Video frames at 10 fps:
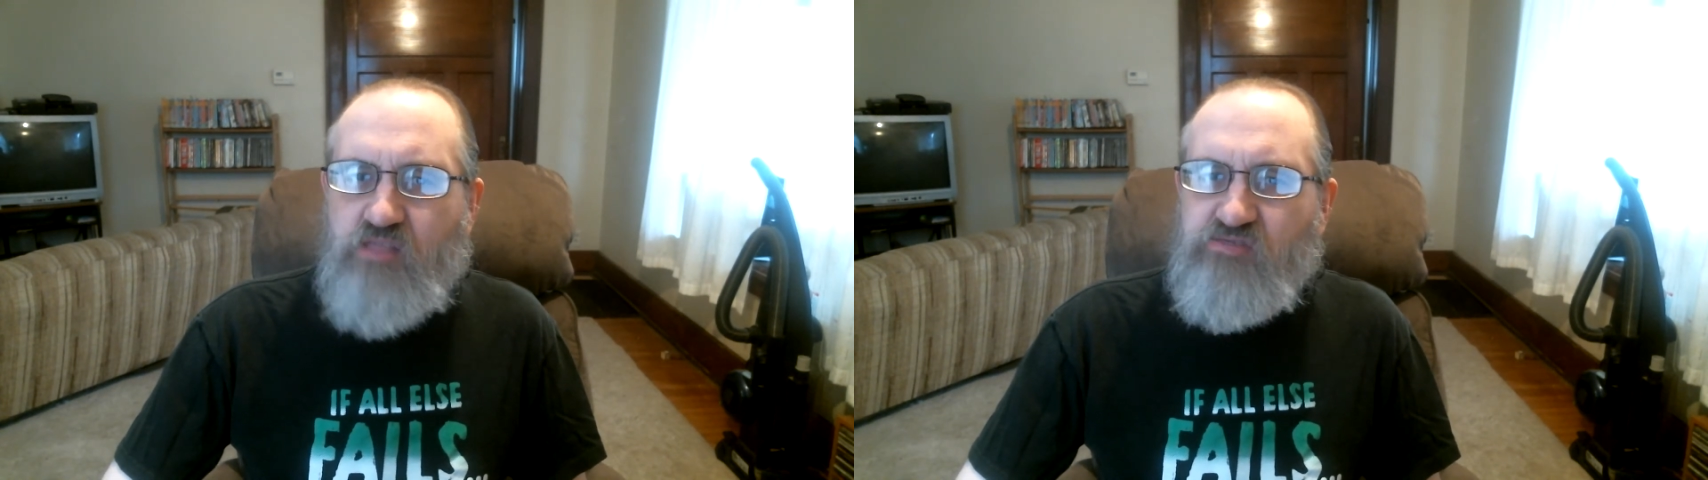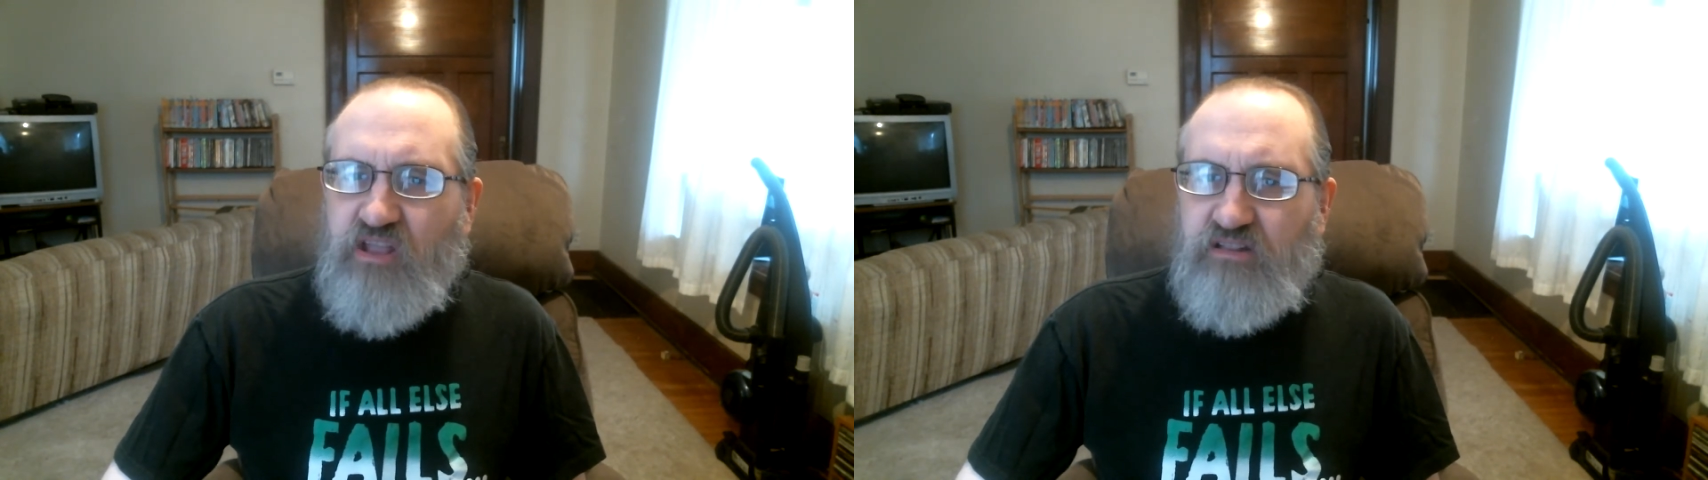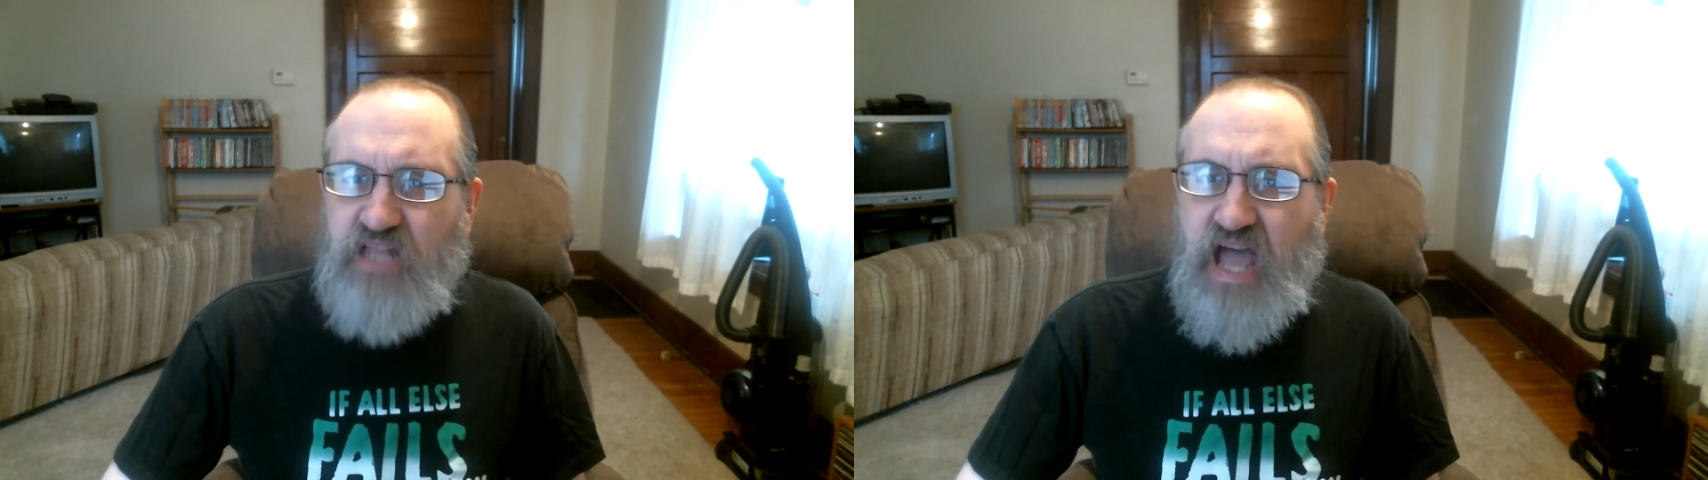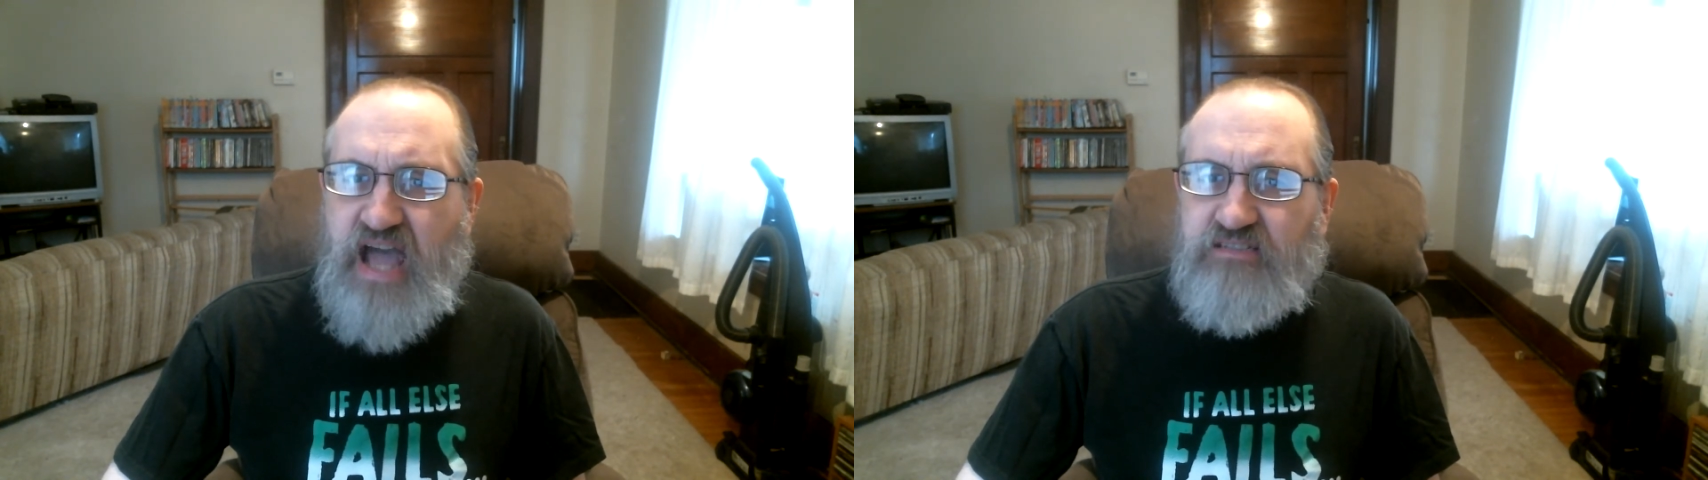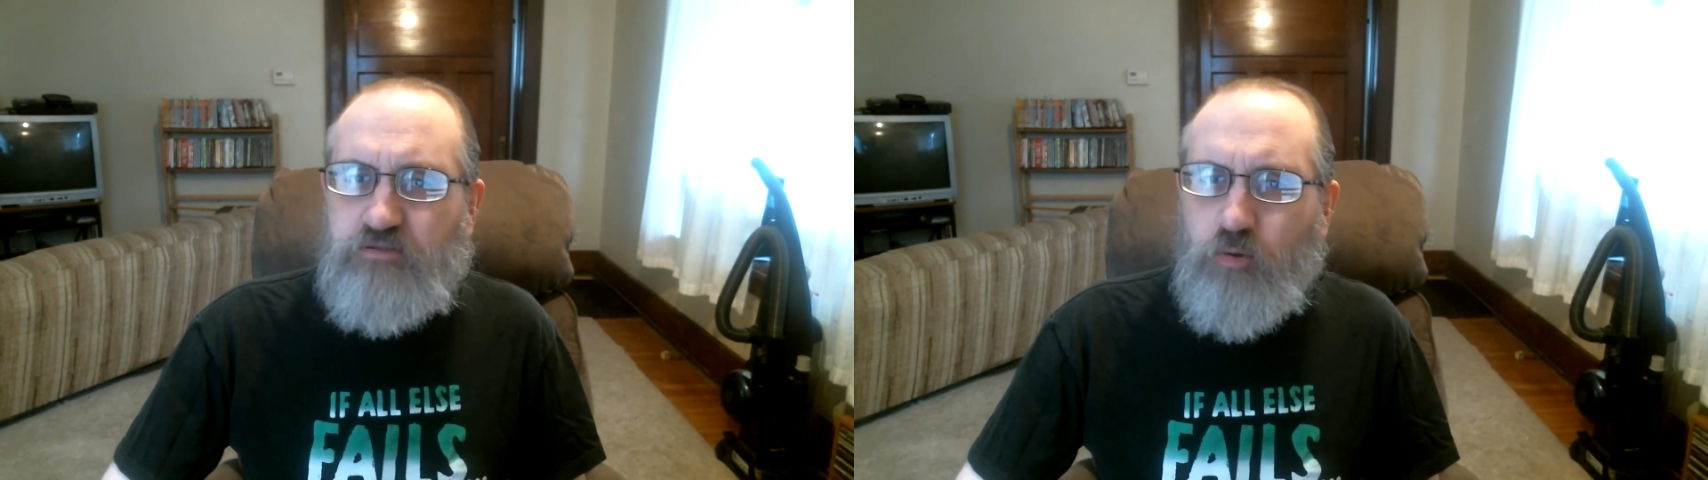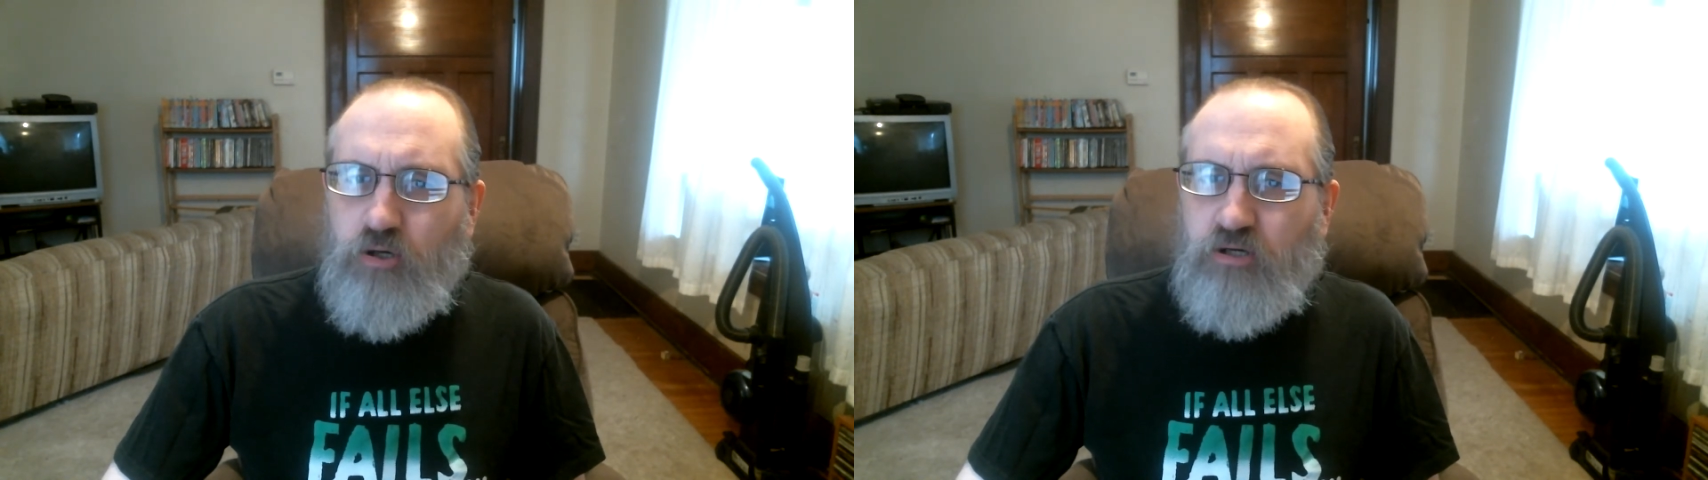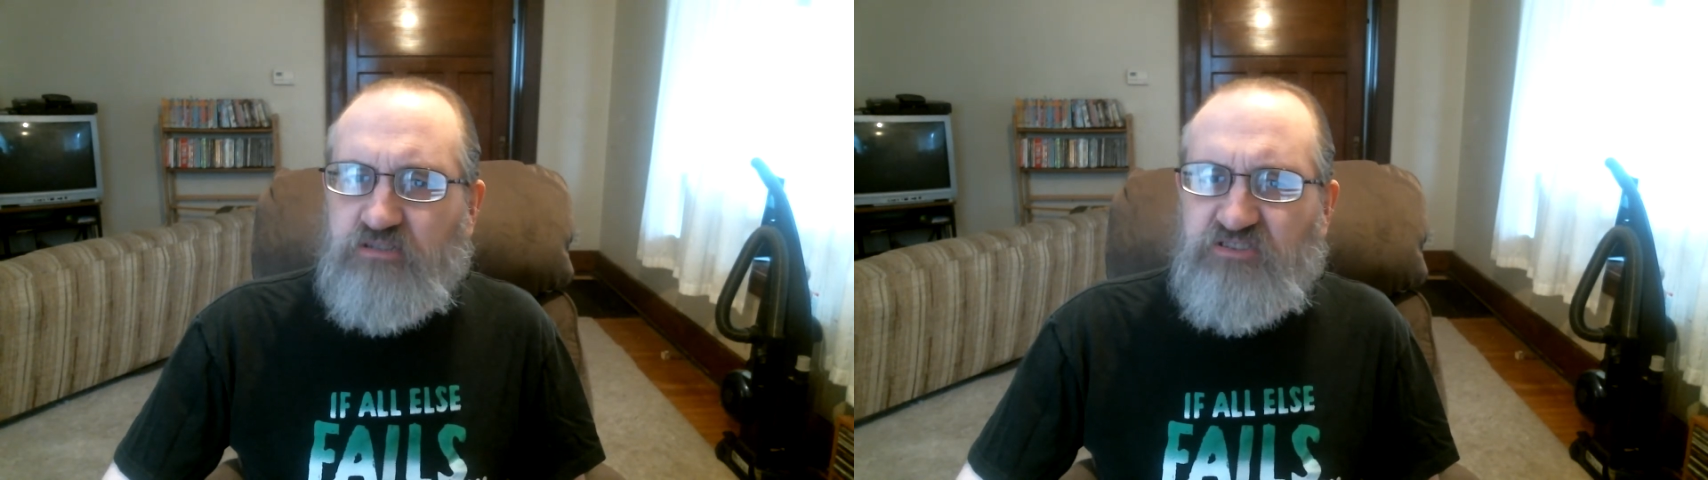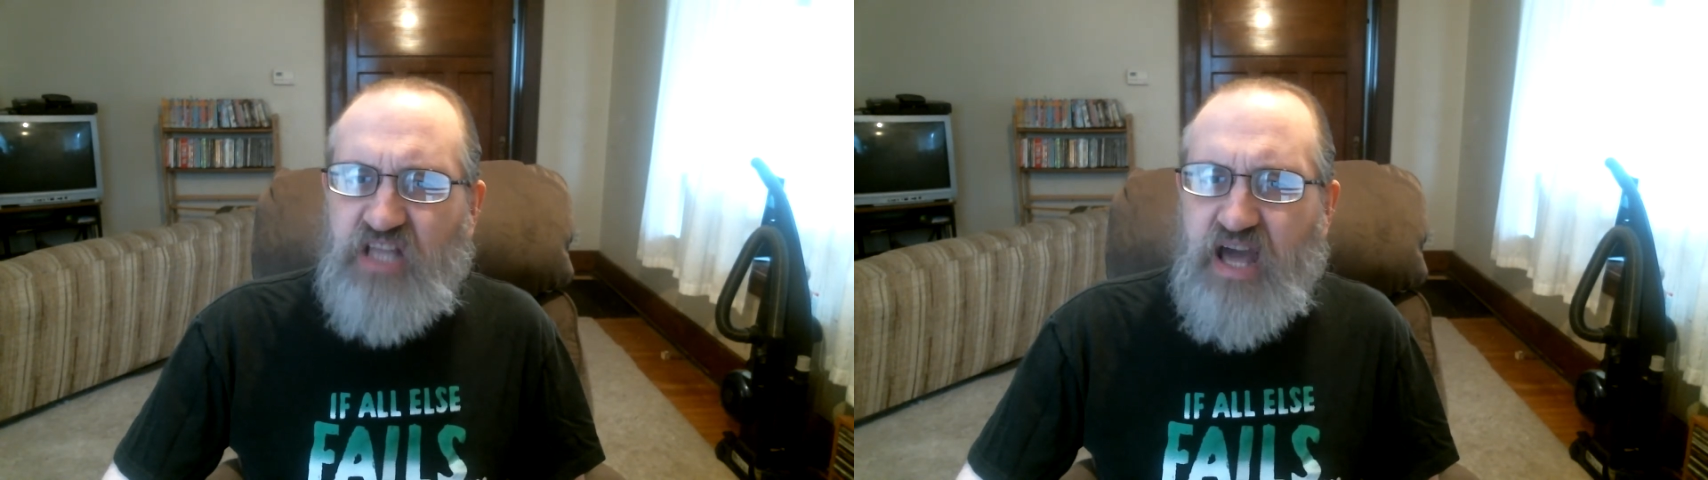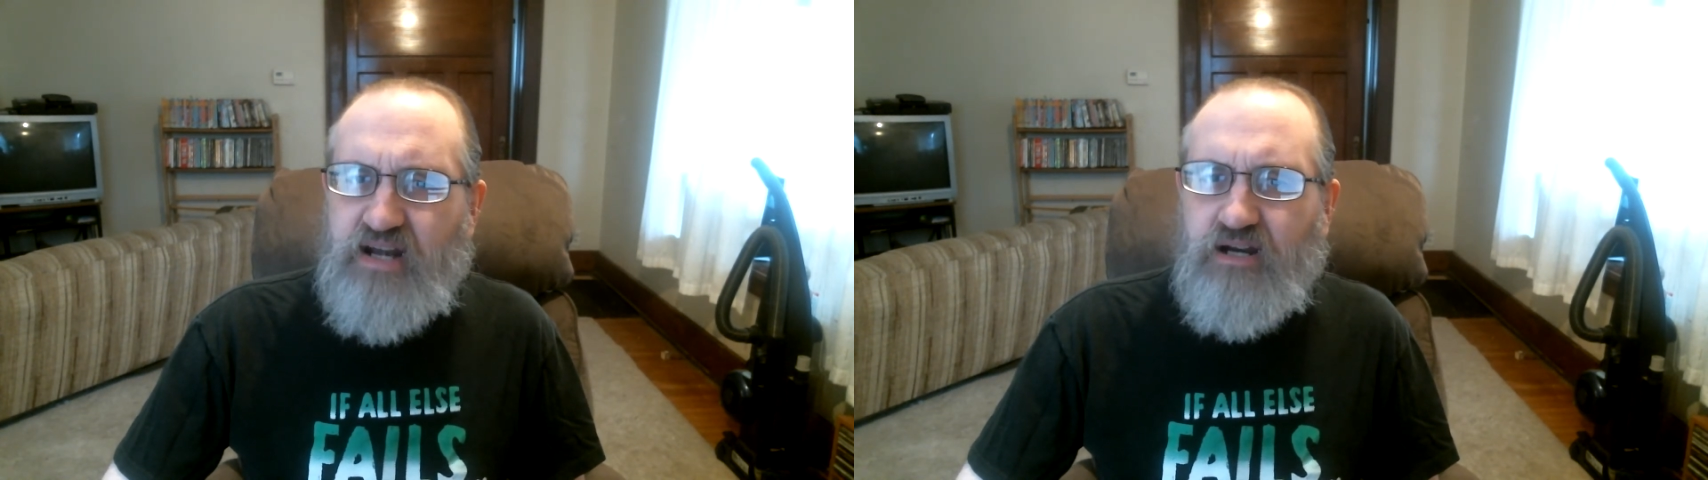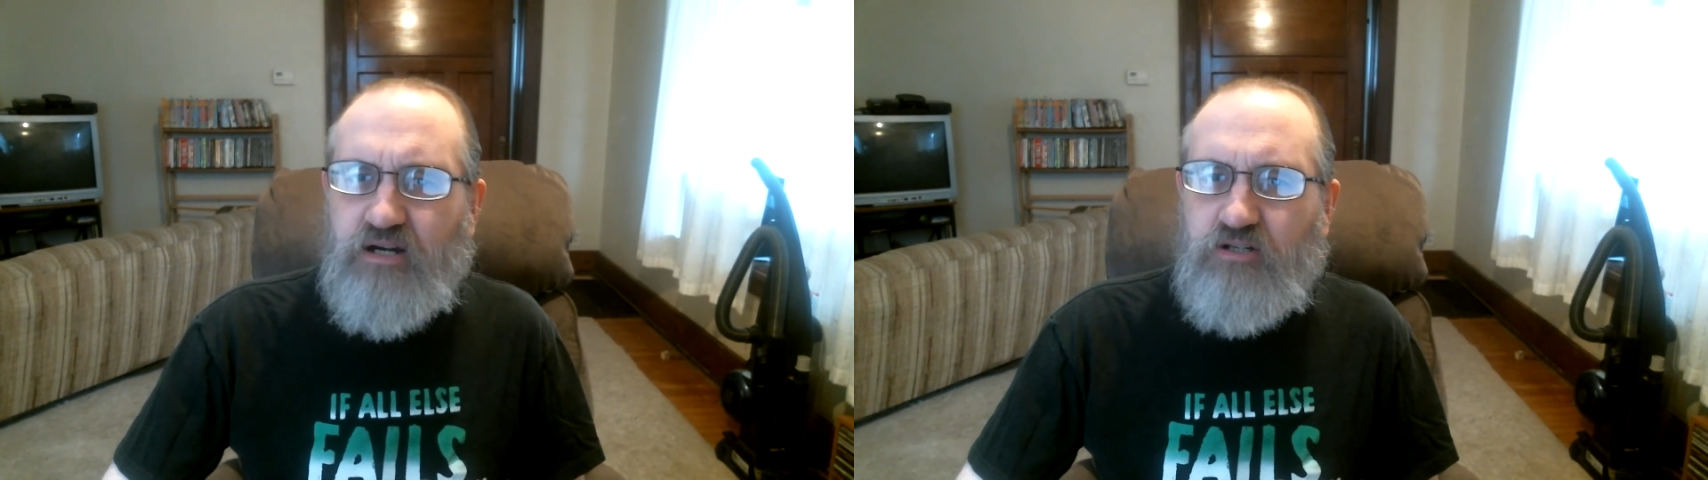The last words that
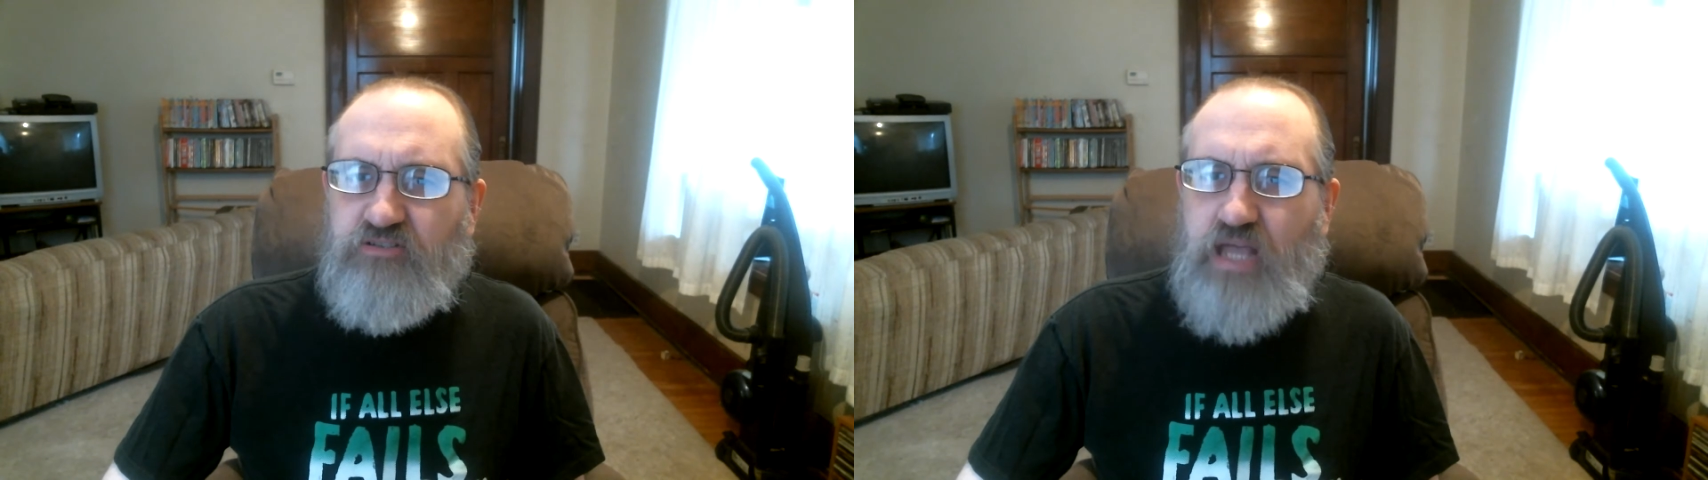I heard